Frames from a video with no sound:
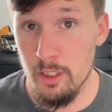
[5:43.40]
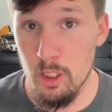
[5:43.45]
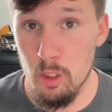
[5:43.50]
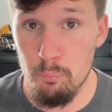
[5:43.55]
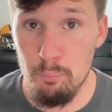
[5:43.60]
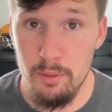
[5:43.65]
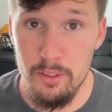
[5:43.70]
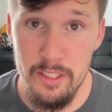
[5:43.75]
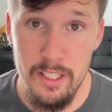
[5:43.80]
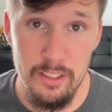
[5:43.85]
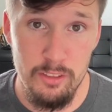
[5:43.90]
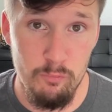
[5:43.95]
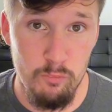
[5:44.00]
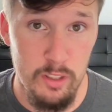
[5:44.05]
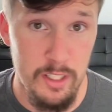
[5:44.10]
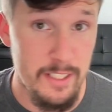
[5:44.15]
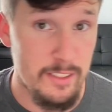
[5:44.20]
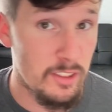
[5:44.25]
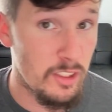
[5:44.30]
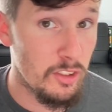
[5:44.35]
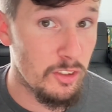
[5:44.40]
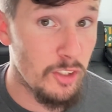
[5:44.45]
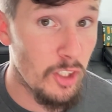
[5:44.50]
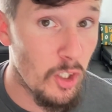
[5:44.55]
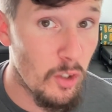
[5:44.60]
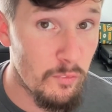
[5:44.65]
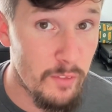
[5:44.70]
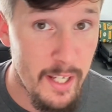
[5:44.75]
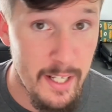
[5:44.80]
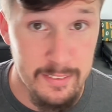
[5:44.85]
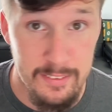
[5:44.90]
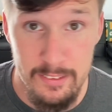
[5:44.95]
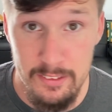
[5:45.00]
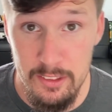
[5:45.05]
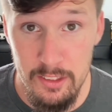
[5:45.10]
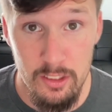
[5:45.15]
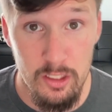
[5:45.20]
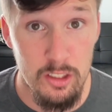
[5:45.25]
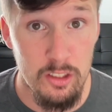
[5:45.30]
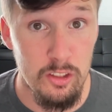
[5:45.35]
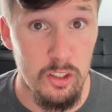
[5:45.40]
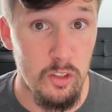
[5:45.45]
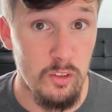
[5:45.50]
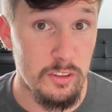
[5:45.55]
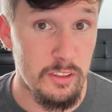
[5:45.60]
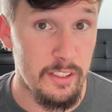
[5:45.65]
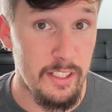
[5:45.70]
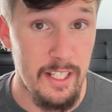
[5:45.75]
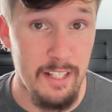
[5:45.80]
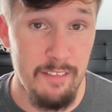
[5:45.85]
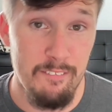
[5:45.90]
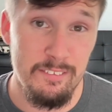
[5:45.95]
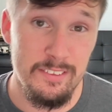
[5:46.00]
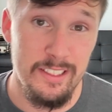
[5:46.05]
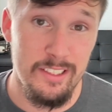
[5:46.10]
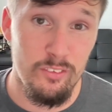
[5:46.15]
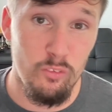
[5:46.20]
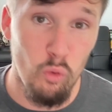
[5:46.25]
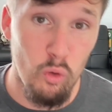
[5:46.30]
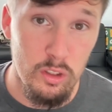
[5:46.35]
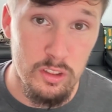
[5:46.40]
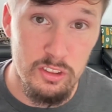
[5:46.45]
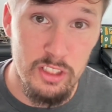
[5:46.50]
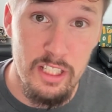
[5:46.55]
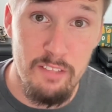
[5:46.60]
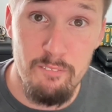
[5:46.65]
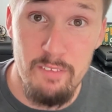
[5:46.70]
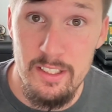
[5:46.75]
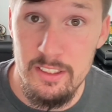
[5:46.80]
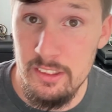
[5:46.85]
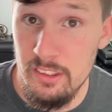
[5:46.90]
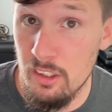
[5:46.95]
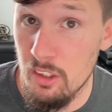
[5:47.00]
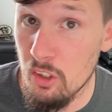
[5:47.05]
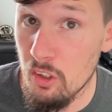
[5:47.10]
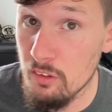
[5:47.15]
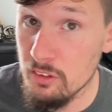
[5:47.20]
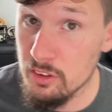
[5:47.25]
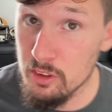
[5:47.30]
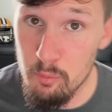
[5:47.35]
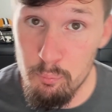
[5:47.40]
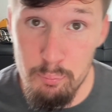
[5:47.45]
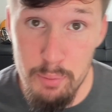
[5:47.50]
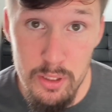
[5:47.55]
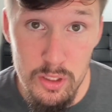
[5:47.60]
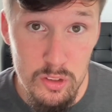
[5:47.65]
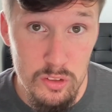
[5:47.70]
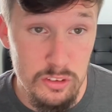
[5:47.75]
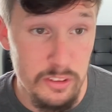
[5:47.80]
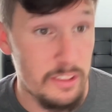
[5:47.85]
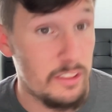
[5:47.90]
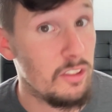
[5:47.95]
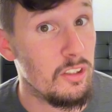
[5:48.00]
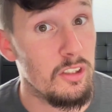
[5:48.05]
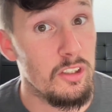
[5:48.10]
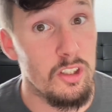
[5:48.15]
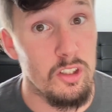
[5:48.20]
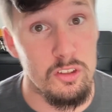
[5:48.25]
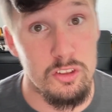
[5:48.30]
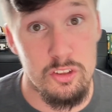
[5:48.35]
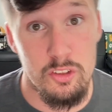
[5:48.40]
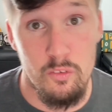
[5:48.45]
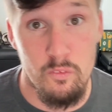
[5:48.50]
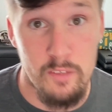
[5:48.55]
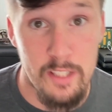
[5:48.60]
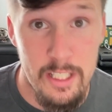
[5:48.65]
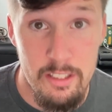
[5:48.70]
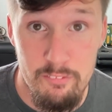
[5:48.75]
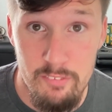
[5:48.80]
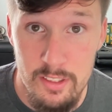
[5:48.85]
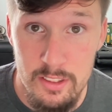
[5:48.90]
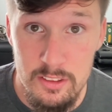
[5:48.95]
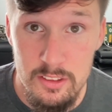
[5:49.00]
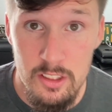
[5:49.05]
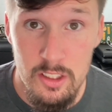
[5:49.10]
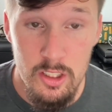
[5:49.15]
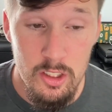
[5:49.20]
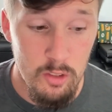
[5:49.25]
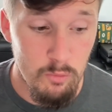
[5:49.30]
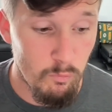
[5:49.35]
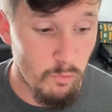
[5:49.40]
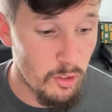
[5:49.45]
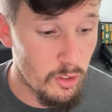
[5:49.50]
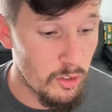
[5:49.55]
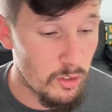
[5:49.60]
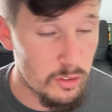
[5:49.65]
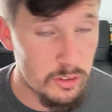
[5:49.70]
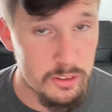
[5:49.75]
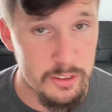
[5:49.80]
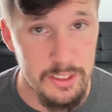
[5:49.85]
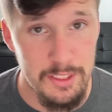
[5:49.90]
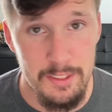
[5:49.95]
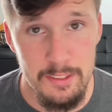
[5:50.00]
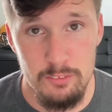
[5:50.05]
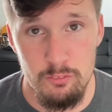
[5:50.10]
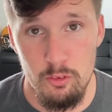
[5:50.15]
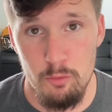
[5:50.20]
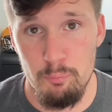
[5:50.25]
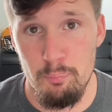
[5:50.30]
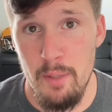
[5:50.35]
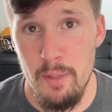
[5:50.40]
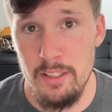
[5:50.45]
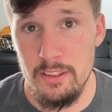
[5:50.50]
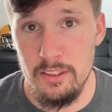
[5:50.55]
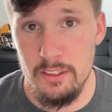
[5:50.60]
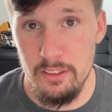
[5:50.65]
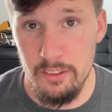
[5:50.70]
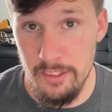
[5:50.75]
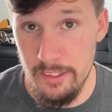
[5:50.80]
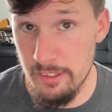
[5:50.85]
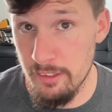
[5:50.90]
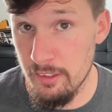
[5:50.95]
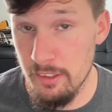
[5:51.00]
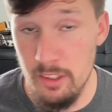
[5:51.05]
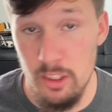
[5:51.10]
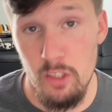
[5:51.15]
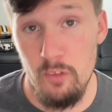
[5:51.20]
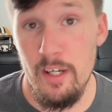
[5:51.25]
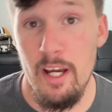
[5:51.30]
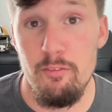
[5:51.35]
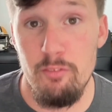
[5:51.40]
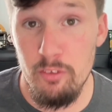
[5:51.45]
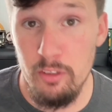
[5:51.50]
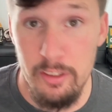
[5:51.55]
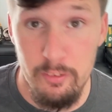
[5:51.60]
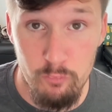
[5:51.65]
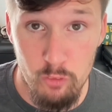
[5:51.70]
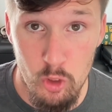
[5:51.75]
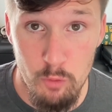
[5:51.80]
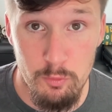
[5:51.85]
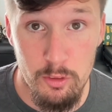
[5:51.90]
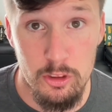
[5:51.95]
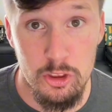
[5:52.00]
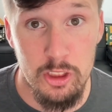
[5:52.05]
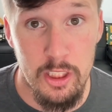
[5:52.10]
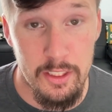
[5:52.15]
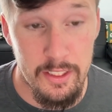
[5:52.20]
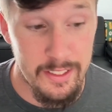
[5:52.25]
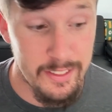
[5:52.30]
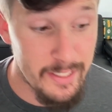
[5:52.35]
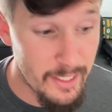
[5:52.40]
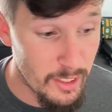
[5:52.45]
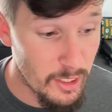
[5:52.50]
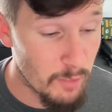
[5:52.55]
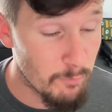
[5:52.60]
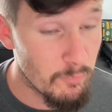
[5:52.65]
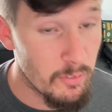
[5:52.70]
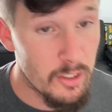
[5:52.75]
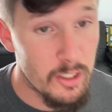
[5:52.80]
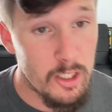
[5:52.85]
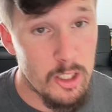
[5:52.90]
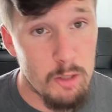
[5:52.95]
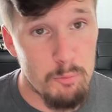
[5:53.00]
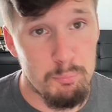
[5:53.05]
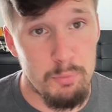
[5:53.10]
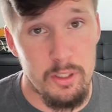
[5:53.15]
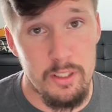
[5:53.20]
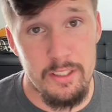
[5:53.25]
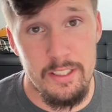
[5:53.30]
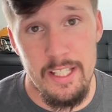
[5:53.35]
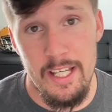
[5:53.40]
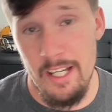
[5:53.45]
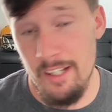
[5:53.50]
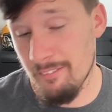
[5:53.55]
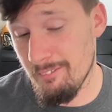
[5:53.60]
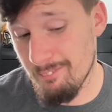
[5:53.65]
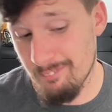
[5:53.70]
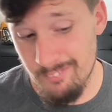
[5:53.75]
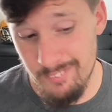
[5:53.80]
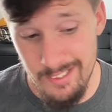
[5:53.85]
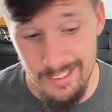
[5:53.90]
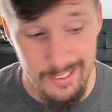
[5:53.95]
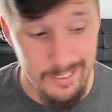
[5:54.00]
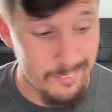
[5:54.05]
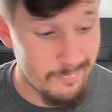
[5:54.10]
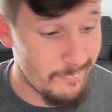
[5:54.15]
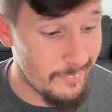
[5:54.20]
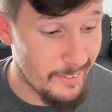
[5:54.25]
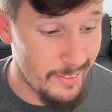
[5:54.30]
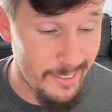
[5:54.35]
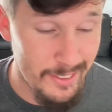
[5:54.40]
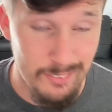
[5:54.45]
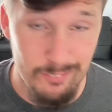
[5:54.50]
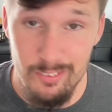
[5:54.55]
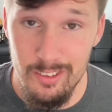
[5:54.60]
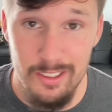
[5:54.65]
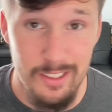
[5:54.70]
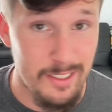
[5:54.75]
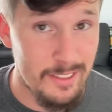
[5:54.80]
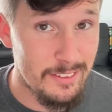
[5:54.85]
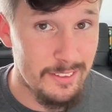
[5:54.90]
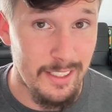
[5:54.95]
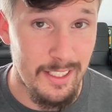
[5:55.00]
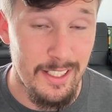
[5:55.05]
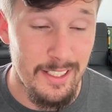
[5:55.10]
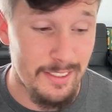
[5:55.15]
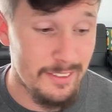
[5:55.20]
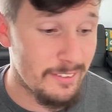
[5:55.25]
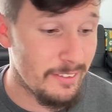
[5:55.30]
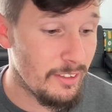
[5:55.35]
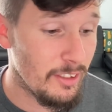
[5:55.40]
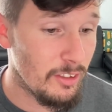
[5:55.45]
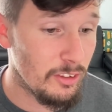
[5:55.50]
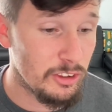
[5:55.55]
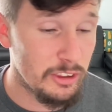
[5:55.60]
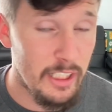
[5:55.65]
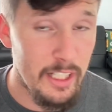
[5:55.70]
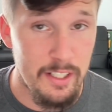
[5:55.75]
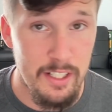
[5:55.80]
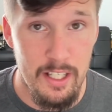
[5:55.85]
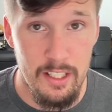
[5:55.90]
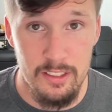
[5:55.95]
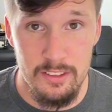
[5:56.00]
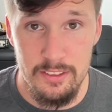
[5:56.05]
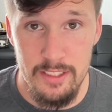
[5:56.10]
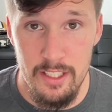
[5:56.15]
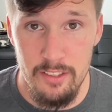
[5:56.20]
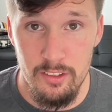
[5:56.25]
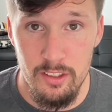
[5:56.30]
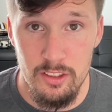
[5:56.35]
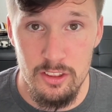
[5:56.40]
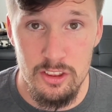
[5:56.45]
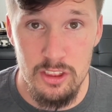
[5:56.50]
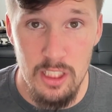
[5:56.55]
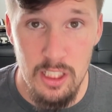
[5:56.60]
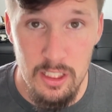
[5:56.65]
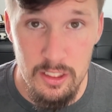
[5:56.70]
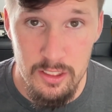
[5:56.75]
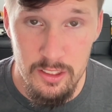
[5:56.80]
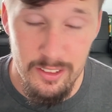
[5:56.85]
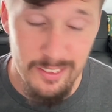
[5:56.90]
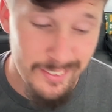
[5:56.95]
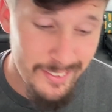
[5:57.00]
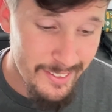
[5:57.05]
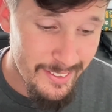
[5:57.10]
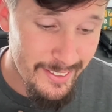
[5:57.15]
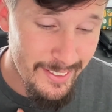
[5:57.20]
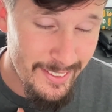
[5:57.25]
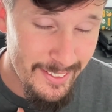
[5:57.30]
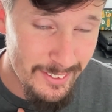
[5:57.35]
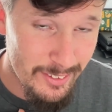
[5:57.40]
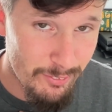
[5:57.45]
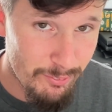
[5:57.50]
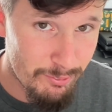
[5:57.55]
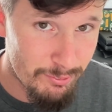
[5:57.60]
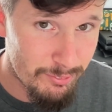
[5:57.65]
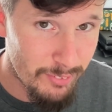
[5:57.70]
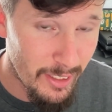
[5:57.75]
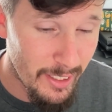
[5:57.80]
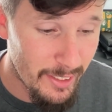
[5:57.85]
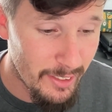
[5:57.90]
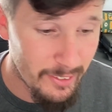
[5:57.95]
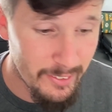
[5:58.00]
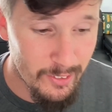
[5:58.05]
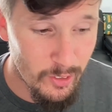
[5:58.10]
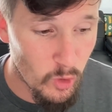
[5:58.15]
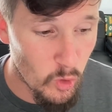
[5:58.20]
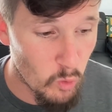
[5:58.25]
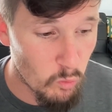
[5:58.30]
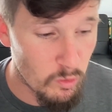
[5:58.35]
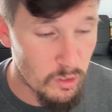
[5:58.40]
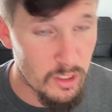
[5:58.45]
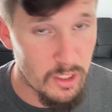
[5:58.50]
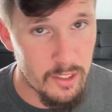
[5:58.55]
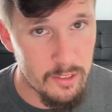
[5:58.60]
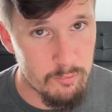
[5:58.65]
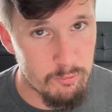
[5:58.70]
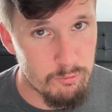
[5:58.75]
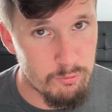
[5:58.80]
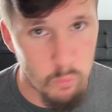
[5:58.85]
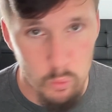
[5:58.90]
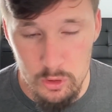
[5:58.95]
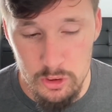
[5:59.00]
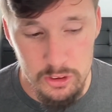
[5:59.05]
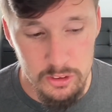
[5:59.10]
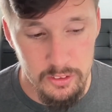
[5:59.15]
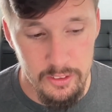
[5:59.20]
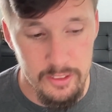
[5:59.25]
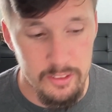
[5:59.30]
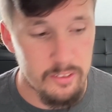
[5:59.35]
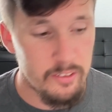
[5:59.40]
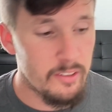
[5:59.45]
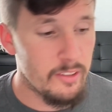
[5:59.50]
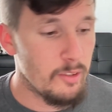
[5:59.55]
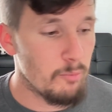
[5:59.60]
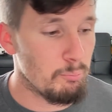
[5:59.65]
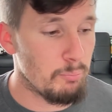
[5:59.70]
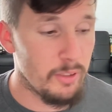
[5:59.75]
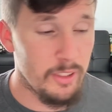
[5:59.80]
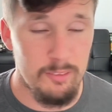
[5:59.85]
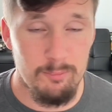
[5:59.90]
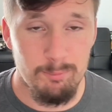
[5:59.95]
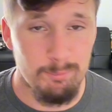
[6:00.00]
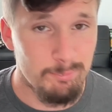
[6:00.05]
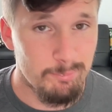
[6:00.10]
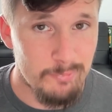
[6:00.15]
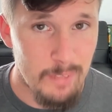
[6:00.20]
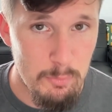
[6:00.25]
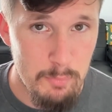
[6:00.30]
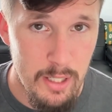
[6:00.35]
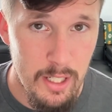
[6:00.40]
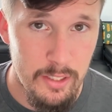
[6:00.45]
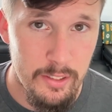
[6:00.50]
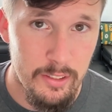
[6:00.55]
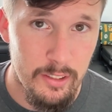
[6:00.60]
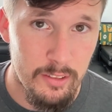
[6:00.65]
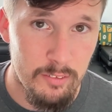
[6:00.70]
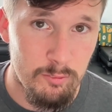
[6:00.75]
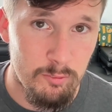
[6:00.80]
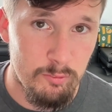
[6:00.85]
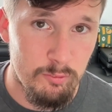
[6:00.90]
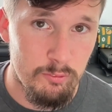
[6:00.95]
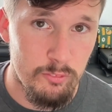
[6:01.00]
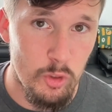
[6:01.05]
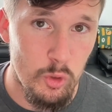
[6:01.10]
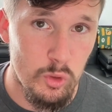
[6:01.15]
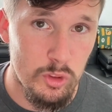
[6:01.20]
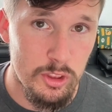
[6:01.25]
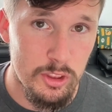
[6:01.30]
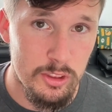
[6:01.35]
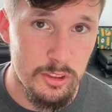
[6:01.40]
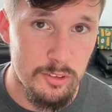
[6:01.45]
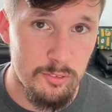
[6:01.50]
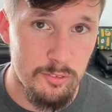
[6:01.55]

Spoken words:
Predict where he's going to go next. Is he going to go to the NFC North team? Is he going to go to the Bills? Is he going to go to the Ravens? One of those teams were basically, heavily rumored to trying to get him. But yeah, like, it is what it is, guys. Jaire Alexander's saga is finally over, unfortunately. But I'm out of here. Deuces.